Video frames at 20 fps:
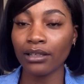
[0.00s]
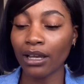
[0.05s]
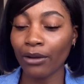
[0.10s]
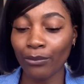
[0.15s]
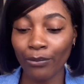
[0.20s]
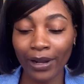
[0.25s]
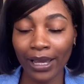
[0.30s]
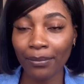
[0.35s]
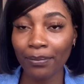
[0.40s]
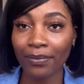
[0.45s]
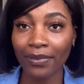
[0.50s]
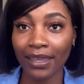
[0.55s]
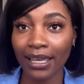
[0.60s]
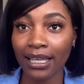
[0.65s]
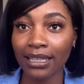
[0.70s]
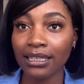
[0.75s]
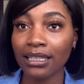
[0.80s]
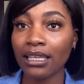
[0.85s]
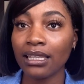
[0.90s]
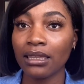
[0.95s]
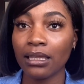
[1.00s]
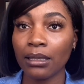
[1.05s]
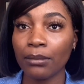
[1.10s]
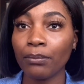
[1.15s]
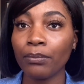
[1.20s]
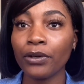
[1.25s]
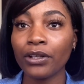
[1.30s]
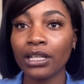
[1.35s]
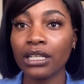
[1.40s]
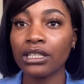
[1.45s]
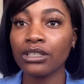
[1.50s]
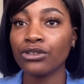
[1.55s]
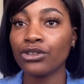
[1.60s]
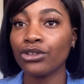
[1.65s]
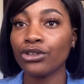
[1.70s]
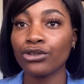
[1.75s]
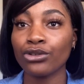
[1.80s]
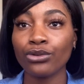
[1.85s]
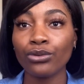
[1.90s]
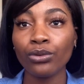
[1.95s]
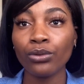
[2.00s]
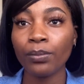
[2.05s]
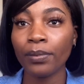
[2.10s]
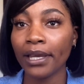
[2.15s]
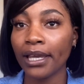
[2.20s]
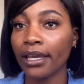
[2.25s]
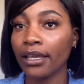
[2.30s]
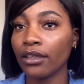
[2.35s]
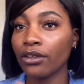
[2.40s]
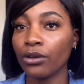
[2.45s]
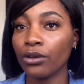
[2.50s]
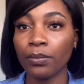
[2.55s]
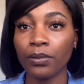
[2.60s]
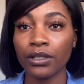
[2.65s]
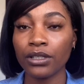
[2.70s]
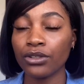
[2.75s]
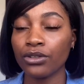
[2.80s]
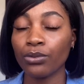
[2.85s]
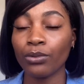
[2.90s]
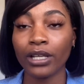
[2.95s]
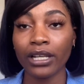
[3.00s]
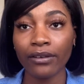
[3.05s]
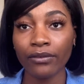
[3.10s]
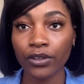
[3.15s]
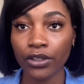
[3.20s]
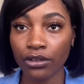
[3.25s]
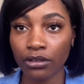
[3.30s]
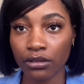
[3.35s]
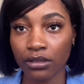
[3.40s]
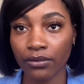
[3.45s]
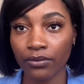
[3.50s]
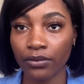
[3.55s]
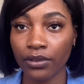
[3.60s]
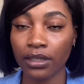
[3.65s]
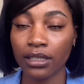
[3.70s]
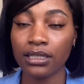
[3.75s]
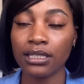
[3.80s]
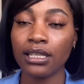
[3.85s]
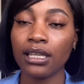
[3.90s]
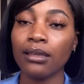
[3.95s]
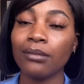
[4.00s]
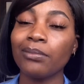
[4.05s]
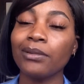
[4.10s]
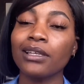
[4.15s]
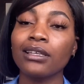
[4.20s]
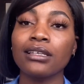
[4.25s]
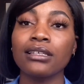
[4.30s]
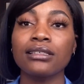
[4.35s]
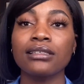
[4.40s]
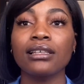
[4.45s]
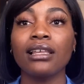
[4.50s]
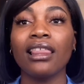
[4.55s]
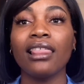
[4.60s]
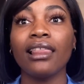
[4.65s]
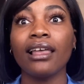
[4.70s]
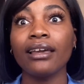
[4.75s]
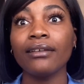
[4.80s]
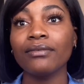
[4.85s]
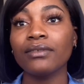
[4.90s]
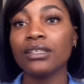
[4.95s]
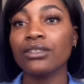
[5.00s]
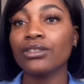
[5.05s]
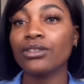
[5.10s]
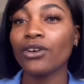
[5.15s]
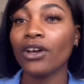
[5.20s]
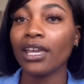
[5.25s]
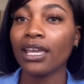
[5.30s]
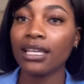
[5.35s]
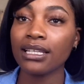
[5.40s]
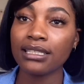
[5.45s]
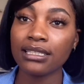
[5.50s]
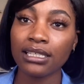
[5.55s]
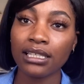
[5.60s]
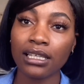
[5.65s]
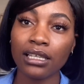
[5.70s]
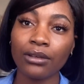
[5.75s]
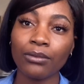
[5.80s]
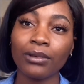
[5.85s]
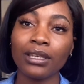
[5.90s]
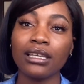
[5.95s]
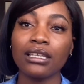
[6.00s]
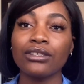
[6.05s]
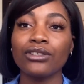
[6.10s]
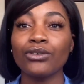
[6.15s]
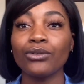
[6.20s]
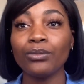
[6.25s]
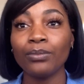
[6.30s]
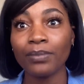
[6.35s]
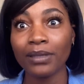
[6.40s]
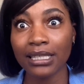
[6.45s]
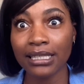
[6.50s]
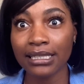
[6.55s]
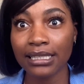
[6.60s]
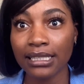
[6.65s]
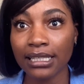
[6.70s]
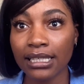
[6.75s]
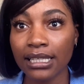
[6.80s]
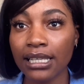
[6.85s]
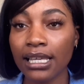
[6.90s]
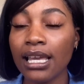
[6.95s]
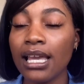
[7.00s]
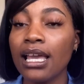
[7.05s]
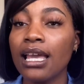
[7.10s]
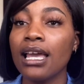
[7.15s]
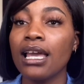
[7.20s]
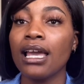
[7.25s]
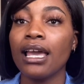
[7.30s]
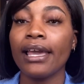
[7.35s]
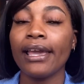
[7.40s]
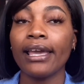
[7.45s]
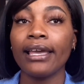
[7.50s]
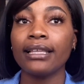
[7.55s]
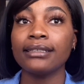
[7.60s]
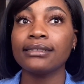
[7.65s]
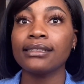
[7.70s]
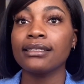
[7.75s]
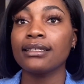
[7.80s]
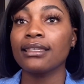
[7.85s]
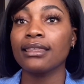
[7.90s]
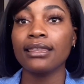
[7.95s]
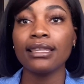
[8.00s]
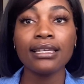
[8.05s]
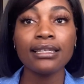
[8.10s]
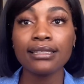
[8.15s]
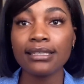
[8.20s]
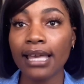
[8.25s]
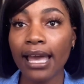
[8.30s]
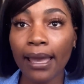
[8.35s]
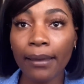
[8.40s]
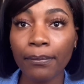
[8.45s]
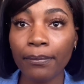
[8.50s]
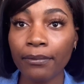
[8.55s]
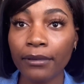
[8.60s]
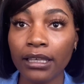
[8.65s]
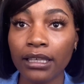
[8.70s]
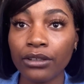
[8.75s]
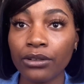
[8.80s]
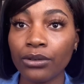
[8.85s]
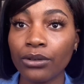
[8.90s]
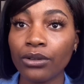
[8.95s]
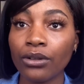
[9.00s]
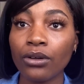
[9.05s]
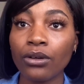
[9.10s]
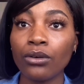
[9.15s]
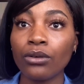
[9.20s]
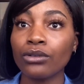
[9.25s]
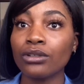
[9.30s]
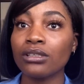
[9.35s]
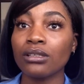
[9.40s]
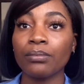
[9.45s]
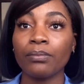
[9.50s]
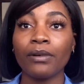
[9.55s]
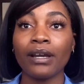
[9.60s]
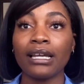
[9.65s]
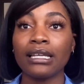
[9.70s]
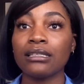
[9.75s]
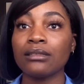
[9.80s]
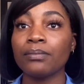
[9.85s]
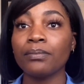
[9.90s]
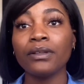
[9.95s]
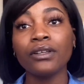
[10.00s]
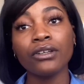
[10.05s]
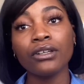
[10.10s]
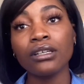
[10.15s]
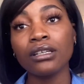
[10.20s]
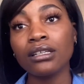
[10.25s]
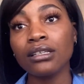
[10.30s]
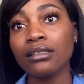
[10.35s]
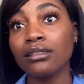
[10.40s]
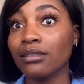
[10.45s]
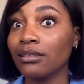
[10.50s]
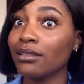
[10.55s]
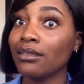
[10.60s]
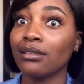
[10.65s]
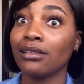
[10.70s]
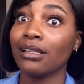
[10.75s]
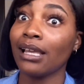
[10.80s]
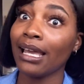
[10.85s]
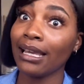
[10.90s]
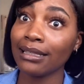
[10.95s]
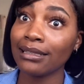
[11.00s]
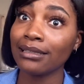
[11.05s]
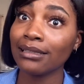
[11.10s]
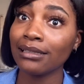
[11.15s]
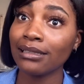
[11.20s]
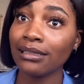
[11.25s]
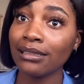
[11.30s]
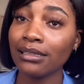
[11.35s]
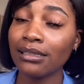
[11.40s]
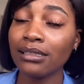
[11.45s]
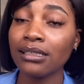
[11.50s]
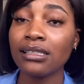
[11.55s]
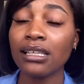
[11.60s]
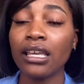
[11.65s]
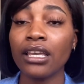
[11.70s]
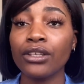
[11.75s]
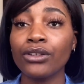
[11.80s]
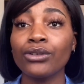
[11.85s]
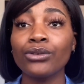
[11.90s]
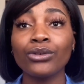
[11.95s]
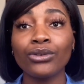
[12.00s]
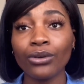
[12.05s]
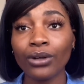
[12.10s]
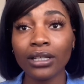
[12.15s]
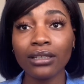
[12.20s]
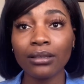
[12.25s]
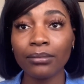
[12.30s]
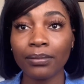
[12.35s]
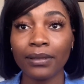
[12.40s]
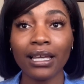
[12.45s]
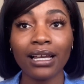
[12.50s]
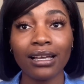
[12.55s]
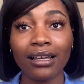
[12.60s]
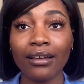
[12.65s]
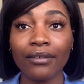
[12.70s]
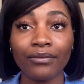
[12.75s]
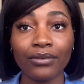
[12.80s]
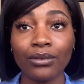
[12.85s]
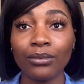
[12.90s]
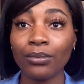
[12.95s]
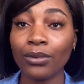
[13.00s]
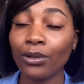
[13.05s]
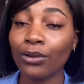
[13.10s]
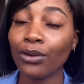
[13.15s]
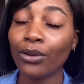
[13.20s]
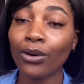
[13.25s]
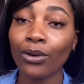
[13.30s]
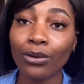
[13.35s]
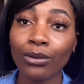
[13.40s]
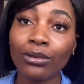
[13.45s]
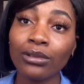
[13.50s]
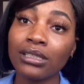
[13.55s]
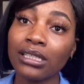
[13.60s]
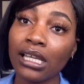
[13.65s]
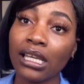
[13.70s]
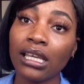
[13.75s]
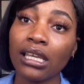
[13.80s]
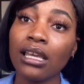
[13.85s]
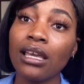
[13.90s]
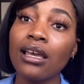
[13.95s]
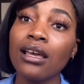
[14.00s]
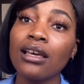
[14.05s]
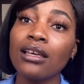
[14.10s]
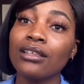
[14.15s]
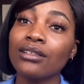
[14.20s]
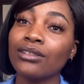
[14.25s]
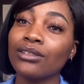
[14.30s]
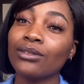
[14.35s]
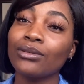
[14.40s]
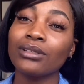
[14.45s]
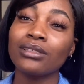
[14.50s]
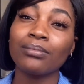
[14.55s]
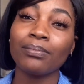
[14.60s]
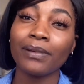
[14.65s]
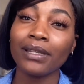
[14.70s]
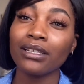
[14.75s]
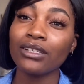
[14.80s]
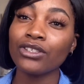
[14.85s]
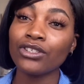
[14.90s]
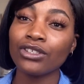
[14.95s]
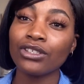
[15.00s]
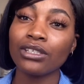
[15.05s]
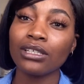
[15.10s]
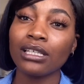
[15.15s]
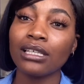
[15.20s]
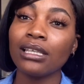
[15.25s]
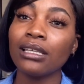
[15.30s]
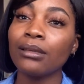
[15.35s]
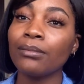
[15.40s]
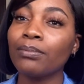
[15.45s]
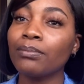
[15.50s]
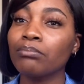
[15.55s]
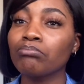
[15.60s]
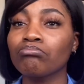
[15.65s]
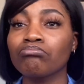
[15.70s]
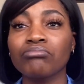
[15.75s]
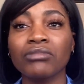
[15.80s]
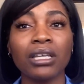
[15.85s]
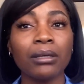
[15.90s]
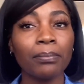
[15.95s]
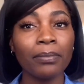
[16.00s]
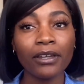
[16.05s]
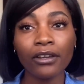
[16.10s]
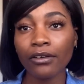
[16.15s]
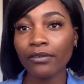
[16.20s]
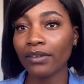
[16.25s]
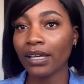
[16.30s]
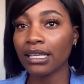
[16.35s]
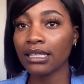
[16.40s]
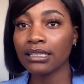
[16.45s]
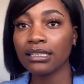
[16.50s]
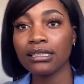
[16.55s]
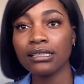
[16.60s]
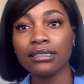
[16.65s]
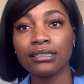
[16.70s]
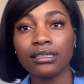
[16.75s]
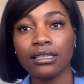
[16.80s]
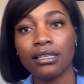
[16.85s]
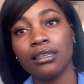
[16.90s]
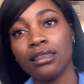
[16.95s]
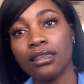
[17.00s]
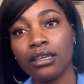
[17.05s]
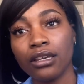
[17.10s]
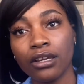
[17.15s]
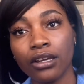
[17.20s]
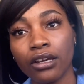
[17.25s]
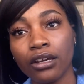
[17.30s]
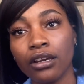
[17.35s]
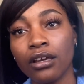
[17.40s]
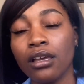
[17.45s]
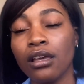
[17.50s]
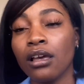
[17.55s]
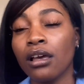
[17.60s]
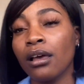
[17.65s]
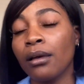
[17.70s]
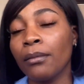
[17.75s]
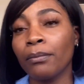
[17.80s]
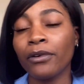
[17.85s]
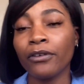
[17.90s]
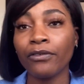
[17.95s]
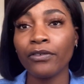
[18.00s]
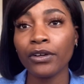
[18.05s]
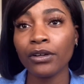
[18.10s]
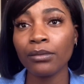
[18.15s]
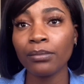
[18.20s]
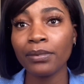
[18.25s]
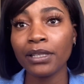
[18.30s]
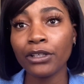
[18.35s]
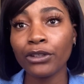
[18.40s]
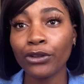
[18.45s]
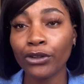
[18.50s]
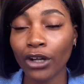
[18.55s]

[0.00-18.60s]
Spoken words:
wrap that, and then put it into your school bag, your purse, whatever you're using for the day, because life gets so hectic, we get so busy, and things happen, you know, surprise periods, little accidents, and you don't want to be uncomfortable the whole day. So it's better just to keep a pair of undies in there, preferably